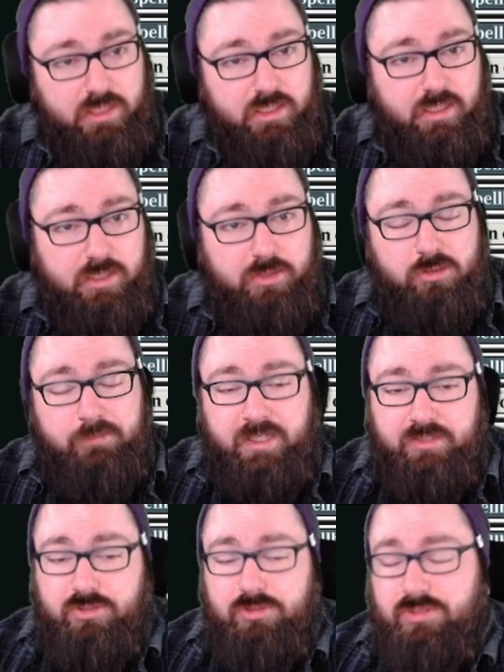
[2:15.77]
3 mana
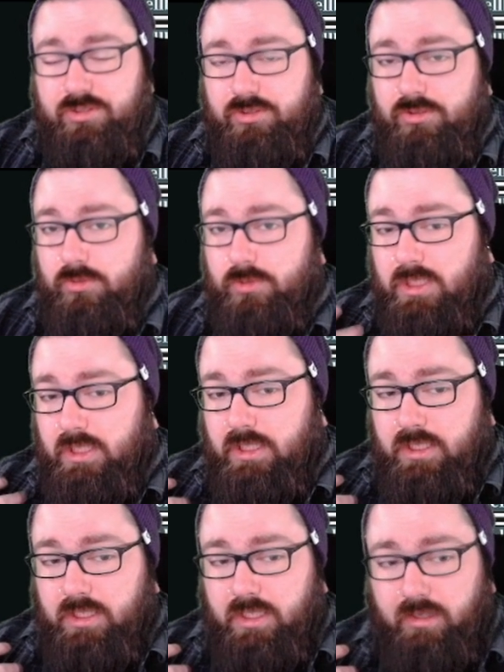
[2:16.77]
2/2.
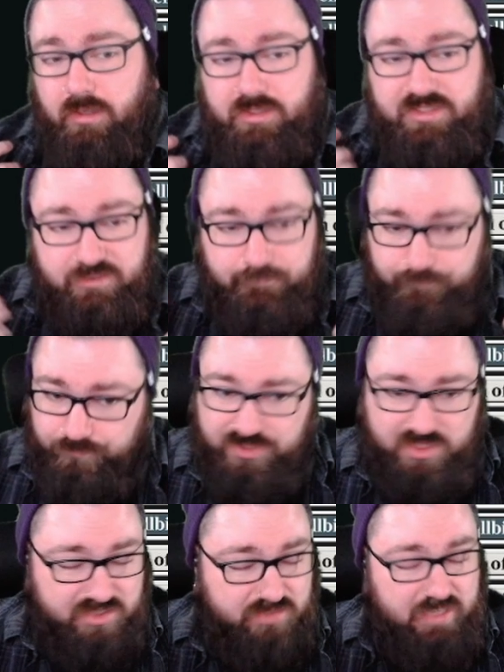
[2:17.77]
It's
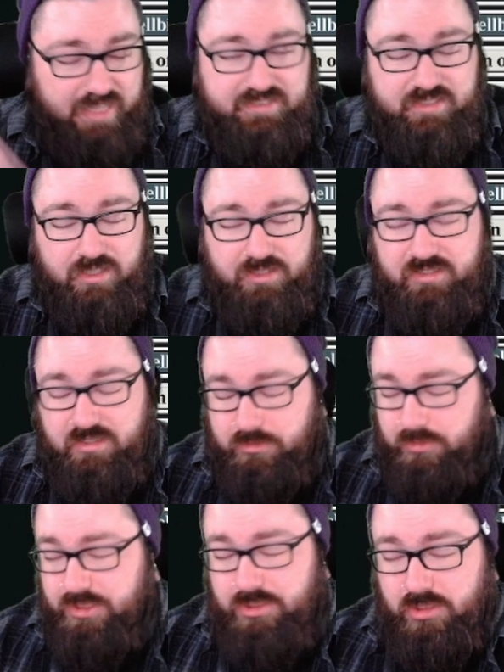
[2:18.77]
just exiles a
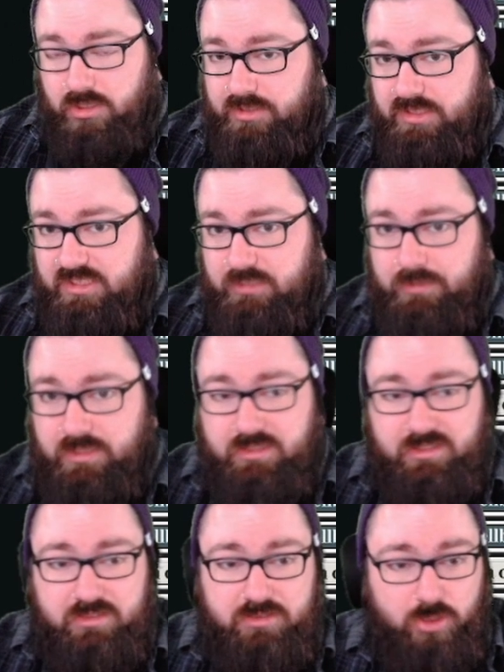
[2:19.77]
creature on the ETB.
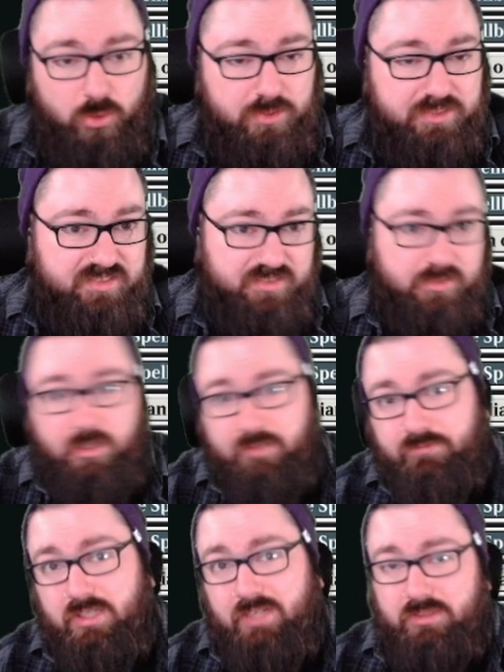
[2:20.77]
Tokens gone
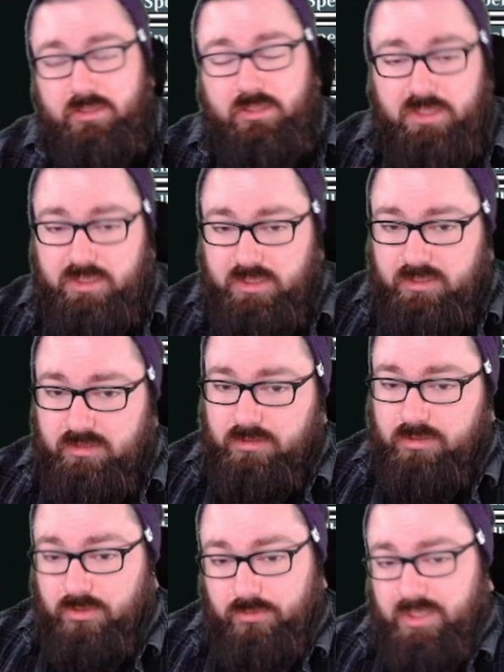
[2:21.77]
forever.
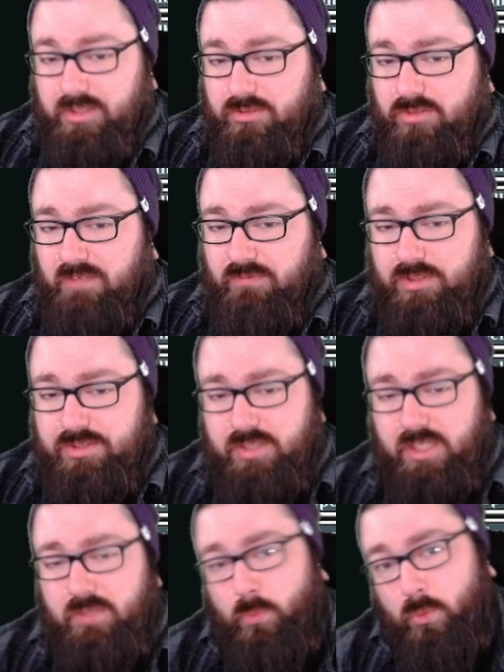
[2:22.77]
3/3 first
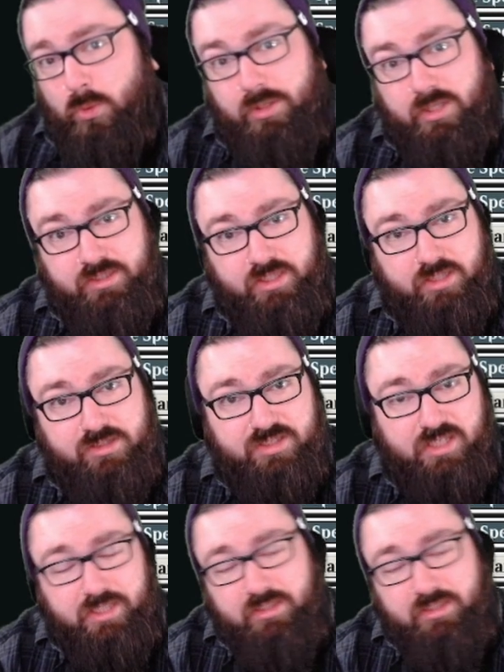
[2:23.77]
strike ward on the other side.